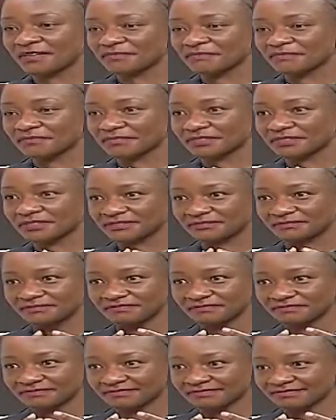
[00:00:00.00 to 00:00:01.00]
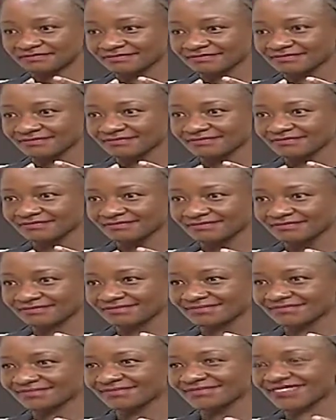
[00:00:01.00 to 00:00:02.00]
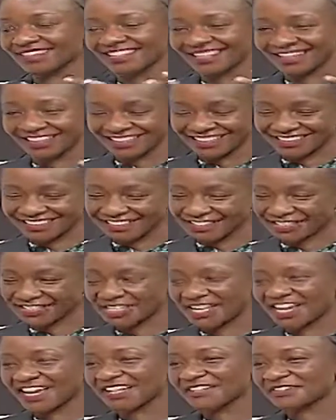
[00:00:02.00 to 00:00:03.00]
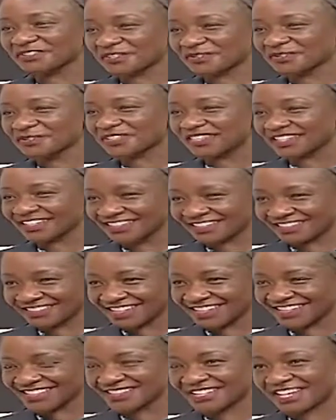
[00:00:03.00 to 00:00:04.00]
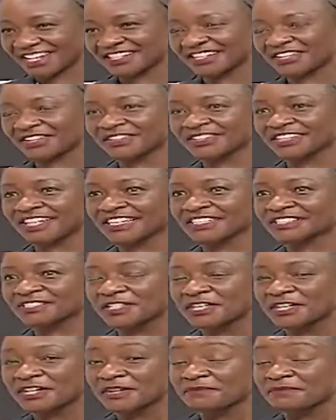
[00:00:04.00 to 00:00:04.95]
was really taking you seriously. Yes, they yeah, you're still you very young. Yes, and all yeah. that.